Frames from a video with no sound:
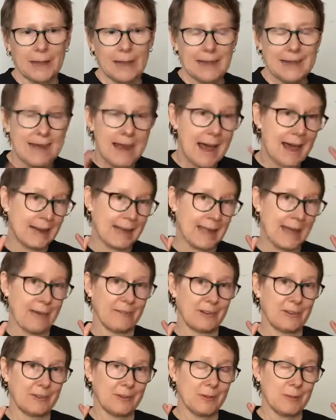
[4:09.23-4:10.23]
not
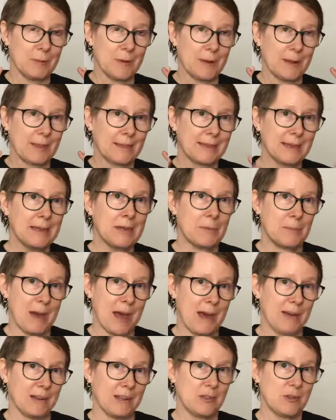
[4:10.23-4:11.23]
having to think about it.